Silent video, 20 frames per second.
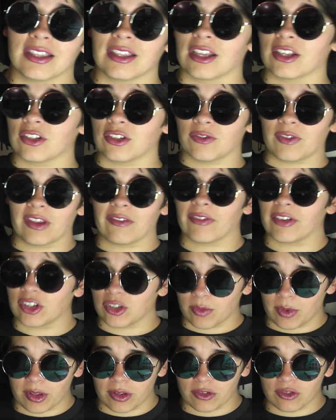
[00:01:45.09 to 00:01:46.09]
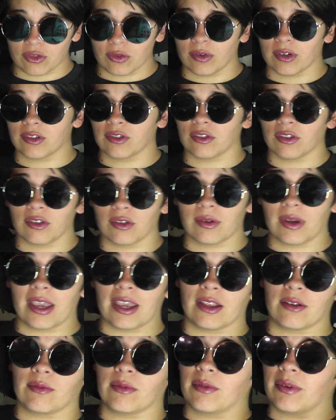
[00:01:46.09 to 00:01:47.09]
not just fanfiction, but other stories too,
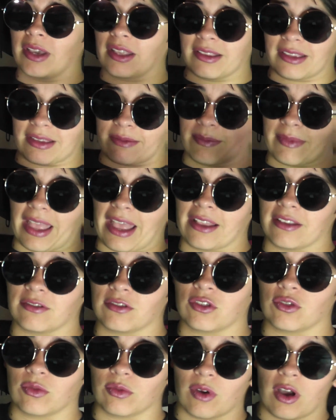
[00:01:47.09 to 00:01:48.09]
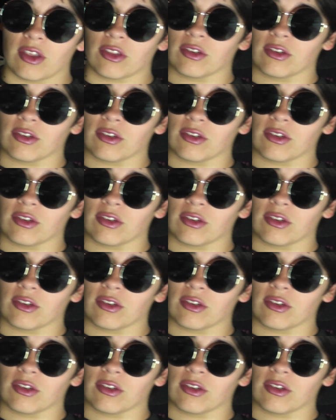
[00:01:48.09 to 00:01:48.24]
and we'll get that into